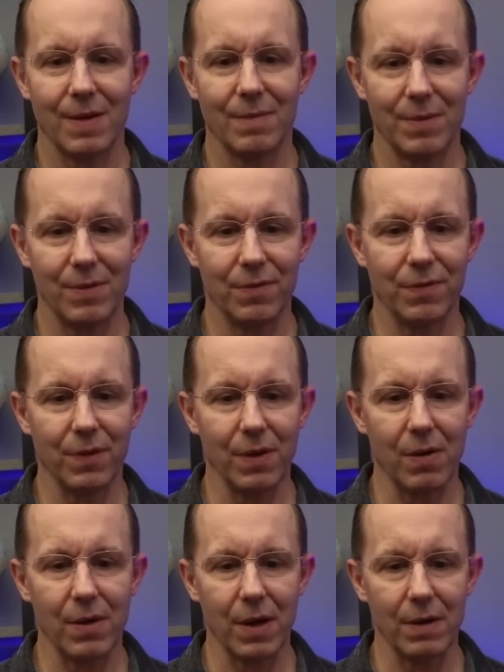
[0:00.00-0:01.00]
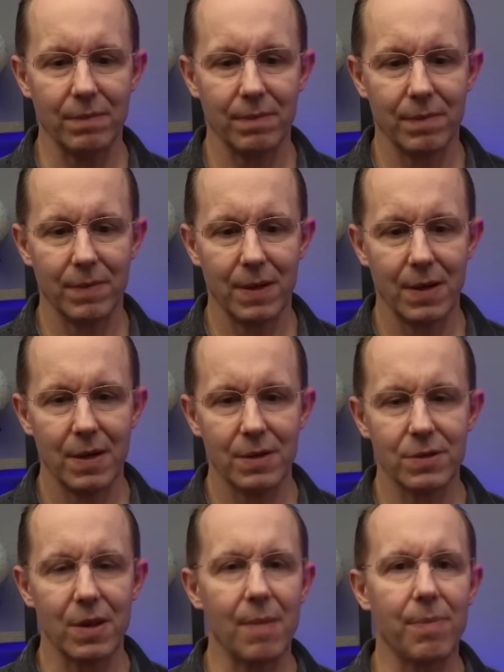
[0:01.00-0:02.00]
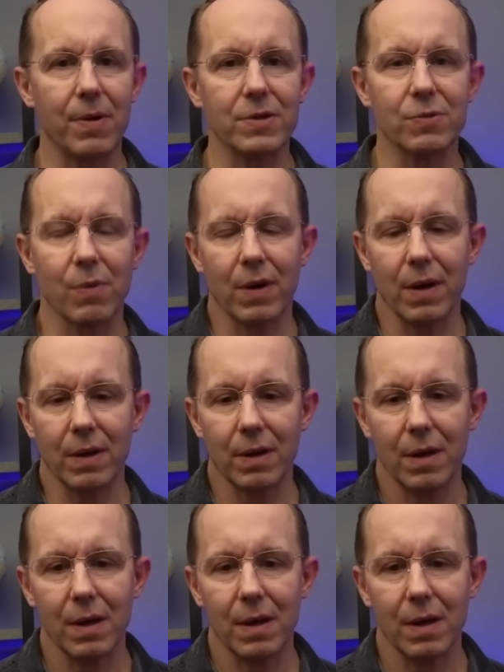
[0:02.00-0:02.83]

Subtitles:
Beautiful. Okay. So that part's working.